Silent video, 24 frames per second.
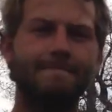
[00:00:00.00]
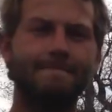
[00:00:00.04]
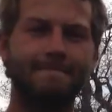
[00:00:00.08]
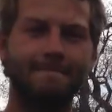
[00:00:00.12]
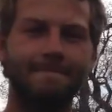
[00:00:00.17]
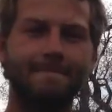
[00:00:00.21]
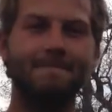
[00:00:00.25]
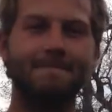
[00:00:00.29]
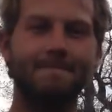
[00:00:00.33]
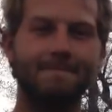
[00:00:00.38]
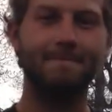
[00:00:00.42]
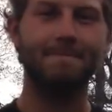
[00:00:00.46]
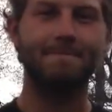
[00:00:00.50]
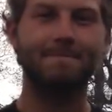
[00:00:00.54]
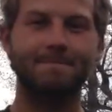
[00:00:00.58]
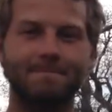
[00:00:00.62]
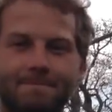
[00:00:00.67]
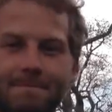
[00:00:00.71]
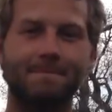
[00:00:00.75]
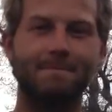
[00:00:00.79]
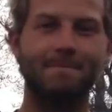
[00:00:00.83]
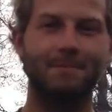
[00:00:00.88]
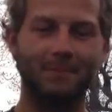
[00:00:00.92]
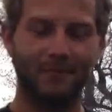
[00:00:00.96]
Okay, drink
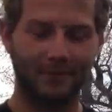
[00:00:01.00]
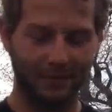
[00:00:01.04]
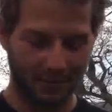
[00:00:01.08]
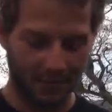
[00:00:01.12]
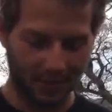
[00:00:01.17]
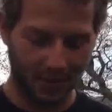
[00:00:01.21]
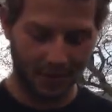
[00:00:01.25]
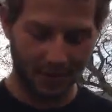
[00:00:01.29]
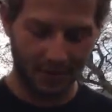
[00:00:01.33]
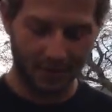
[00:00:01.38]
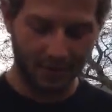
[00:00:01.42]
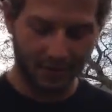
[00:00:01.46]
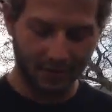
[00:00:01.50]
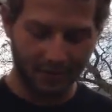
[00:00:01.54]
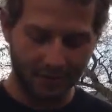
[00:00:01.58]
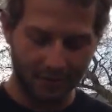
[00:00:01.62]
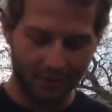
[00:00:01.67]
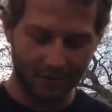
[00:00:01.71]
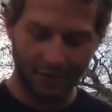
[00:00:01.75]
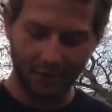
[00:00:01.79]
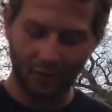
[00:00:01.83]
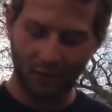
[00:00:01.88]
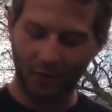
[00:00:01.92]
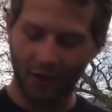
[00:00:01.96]
it.
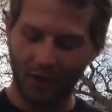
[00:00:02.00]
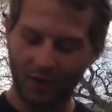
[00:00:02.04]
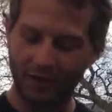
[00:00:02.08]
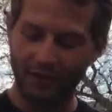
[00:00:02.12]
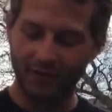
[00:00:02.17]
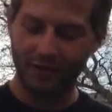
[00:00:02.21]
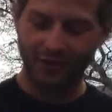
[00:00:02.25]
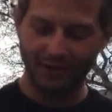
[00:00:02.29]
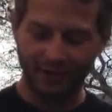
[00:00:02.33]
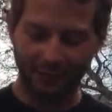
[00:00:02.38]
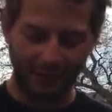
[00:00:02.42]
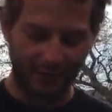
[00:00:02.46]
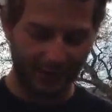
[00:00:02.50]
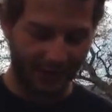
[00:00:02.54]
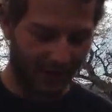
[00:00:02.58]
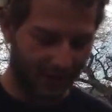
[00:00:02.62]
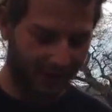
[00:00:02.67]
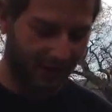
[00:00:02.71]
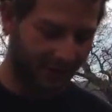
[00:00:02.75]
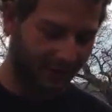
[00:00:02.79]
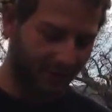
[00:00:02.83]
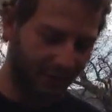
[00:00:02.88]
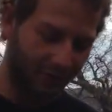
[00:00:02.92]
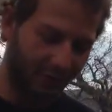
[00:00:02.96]
So uh, this is a banana
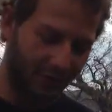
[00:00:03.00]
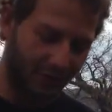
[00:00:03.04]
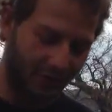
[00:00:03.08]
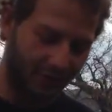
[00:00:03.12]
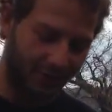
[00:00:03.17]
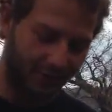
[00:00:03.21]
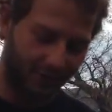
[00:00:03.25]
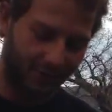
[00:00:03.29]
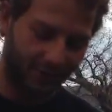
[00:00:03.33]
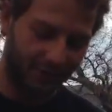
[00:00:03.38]
smoothie.